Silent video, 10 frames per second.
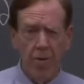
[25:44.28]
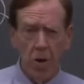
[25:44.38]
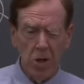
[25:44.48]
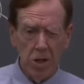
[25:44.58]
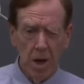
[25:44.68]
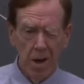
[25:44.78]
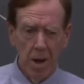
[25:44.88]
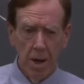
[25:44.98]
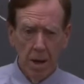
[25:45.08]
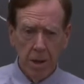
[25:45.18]
first,
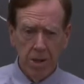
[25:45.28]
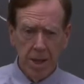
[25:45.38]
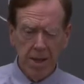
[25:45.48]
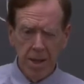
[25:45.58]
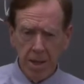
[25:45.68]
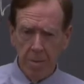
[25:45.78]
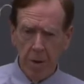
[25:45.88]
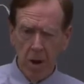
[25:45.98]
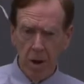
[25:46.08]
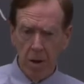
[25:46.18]
because that's the
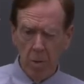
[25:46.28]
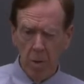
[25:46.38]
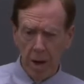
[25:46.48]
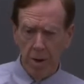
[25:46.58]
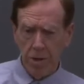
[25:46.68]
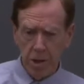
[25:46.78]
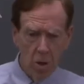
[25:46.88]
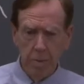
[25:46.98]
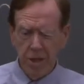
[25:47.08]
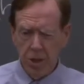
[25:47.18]
part where the
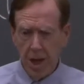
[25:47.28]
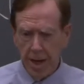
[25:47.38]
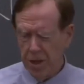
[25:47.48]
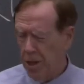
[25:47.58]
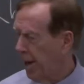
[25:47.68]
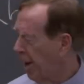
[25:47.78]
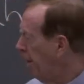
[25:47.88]
slope is changing.